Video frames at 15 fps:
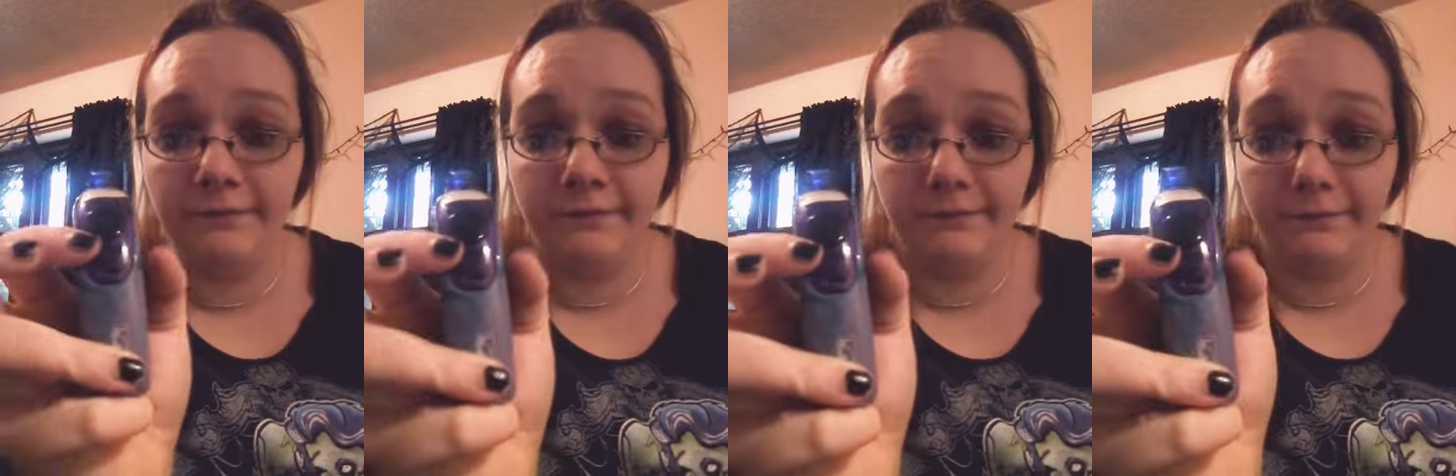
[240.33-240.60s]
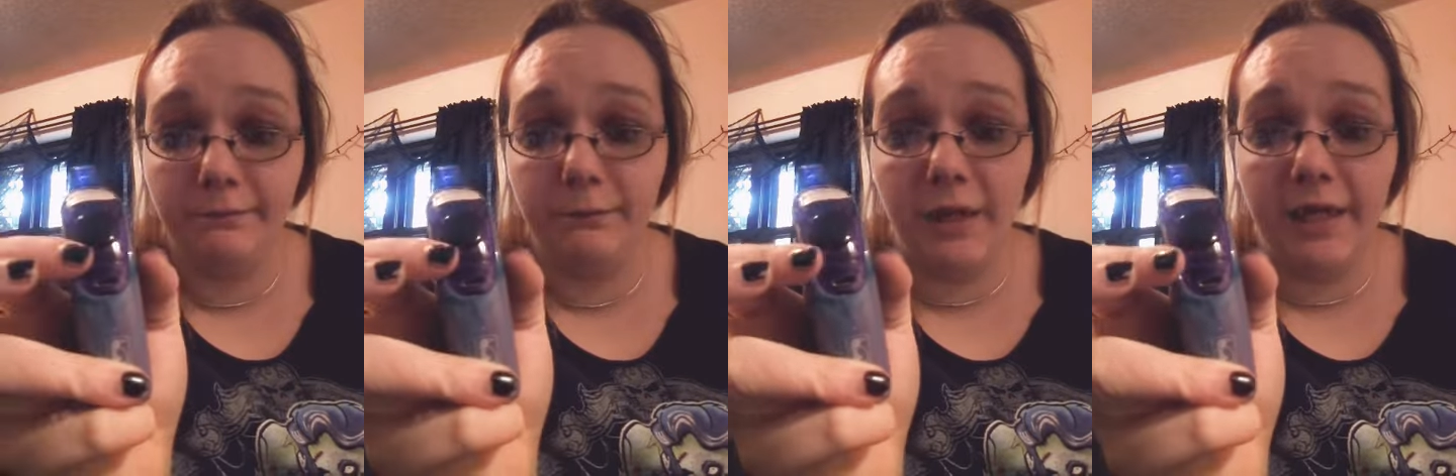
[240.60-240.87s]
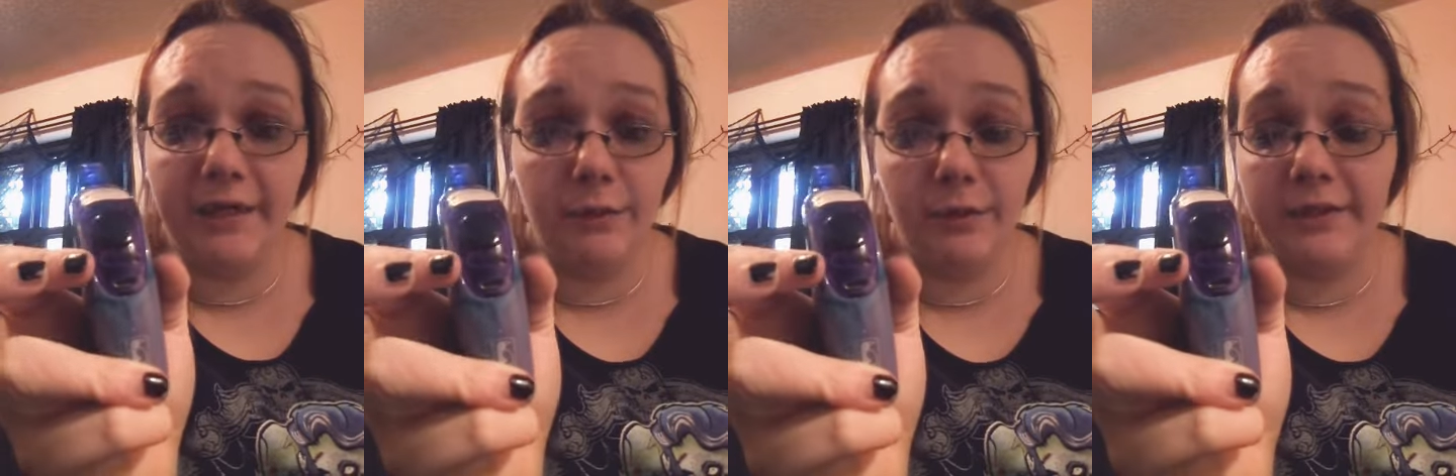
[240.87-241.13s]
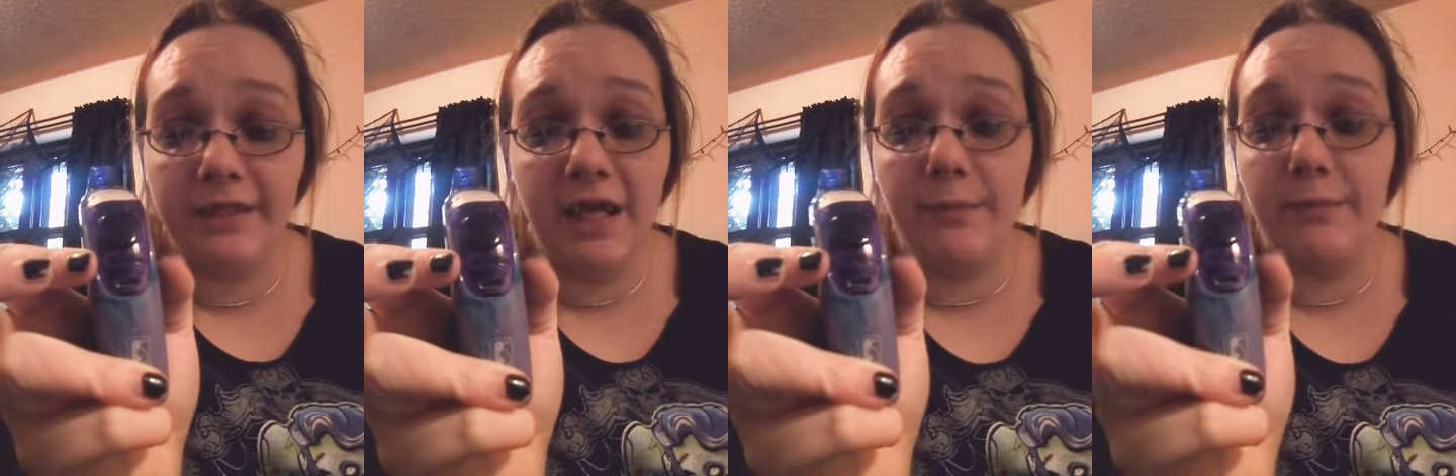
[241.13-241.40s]
mine always
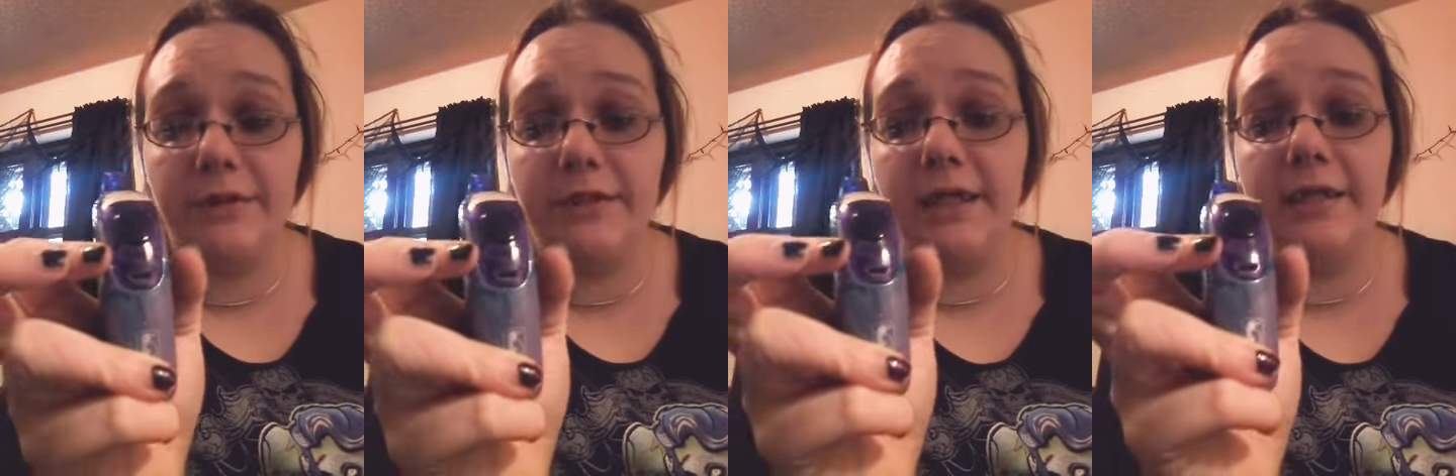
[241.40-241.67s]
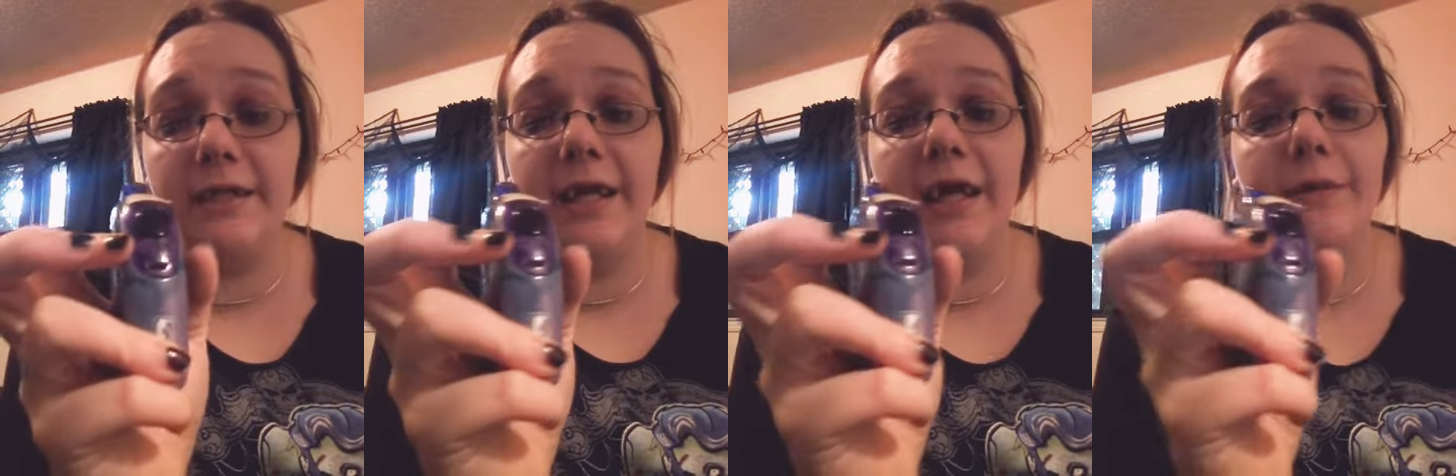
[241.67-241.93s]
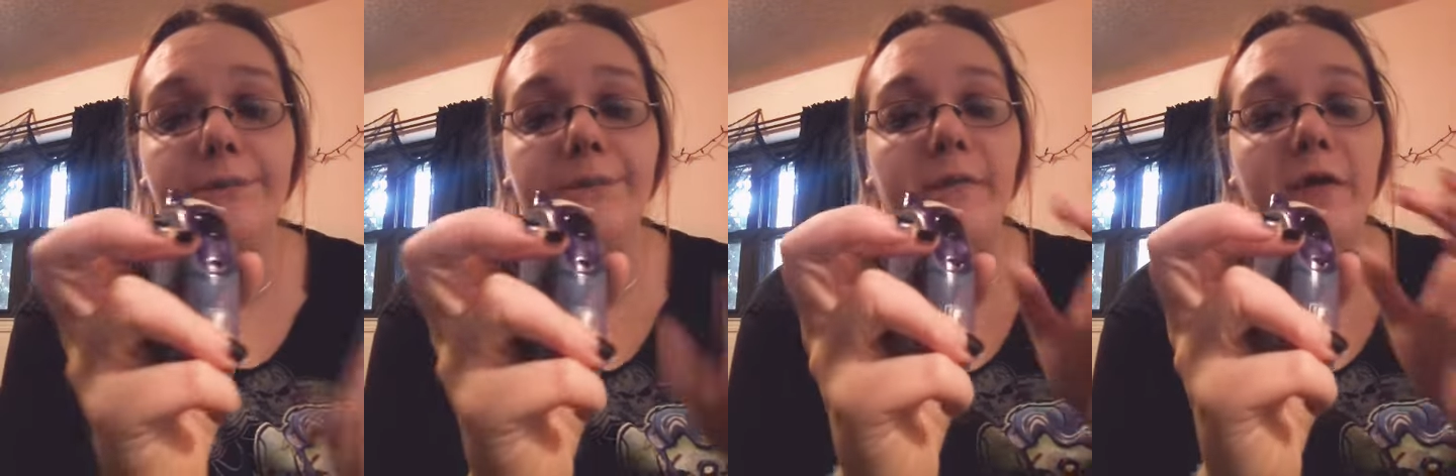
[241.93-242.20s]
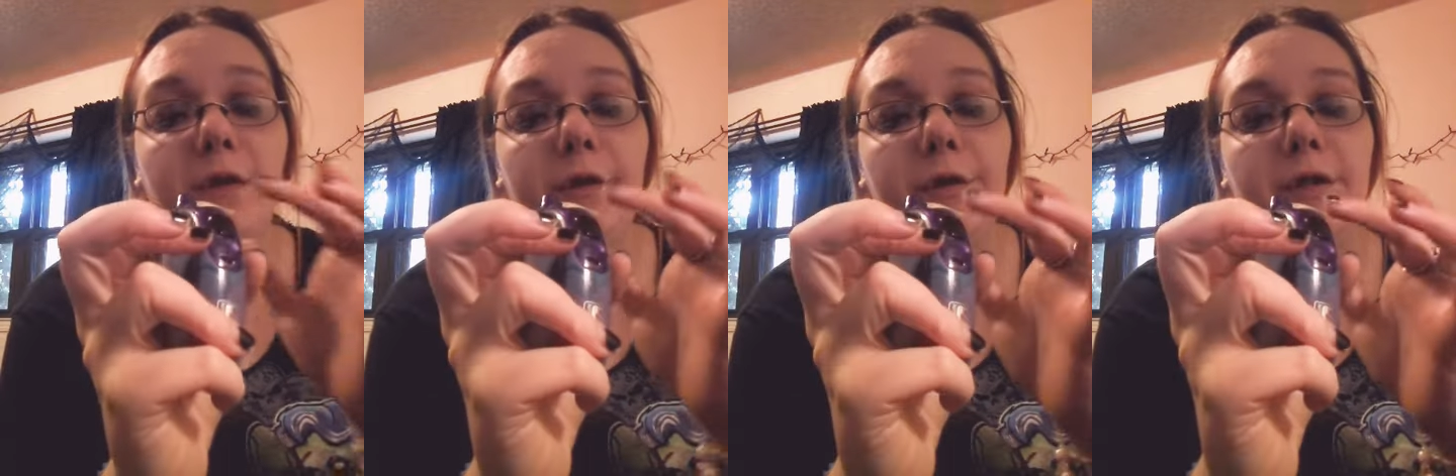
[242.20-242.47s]
happens like that.
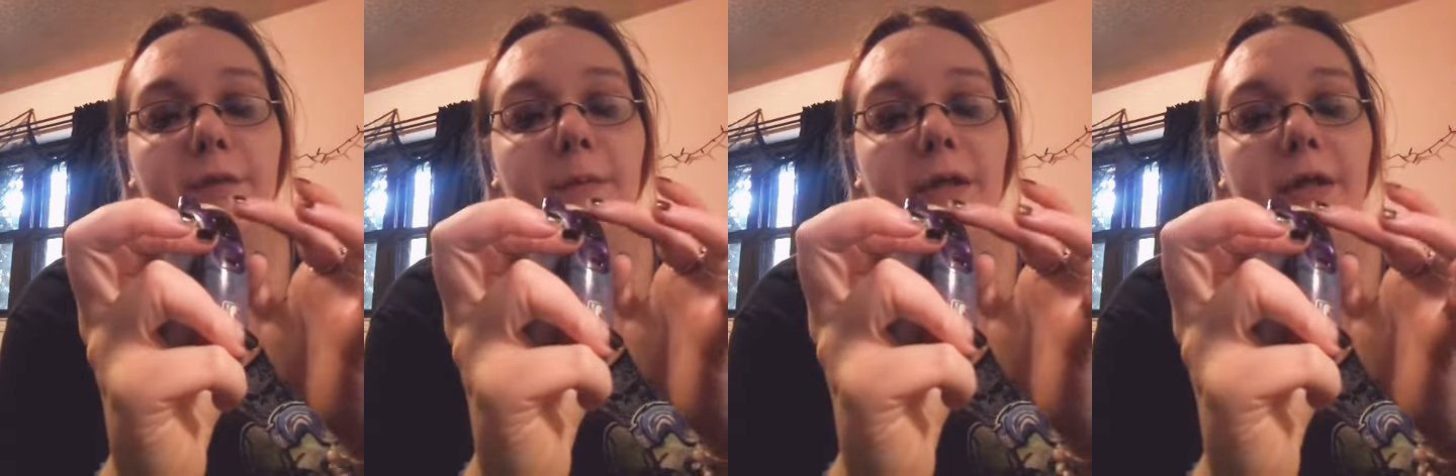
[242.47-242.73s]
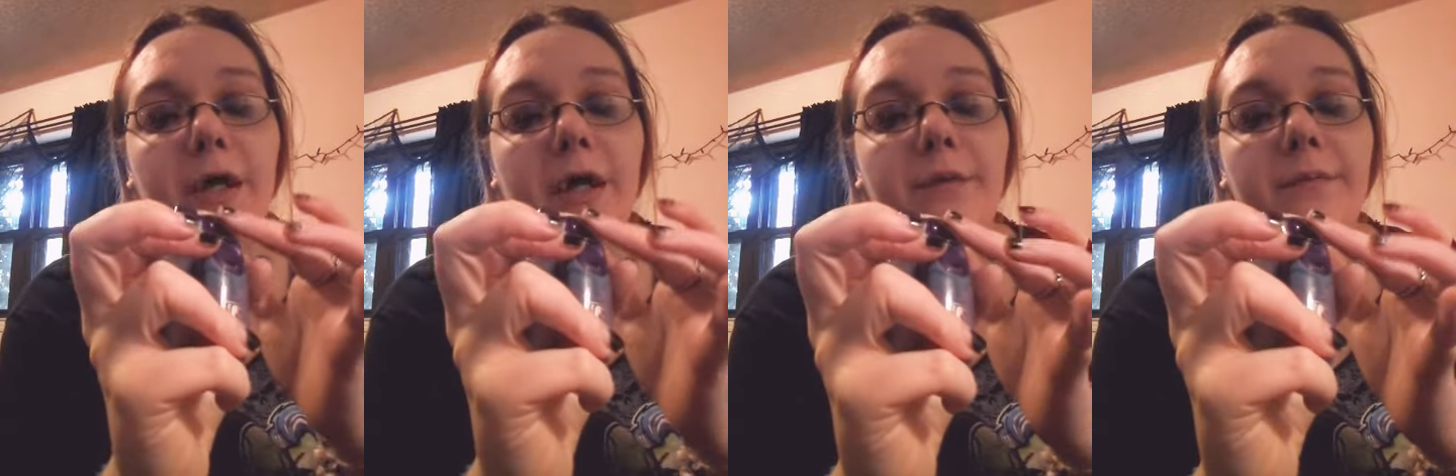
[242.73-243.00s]
Yours may not.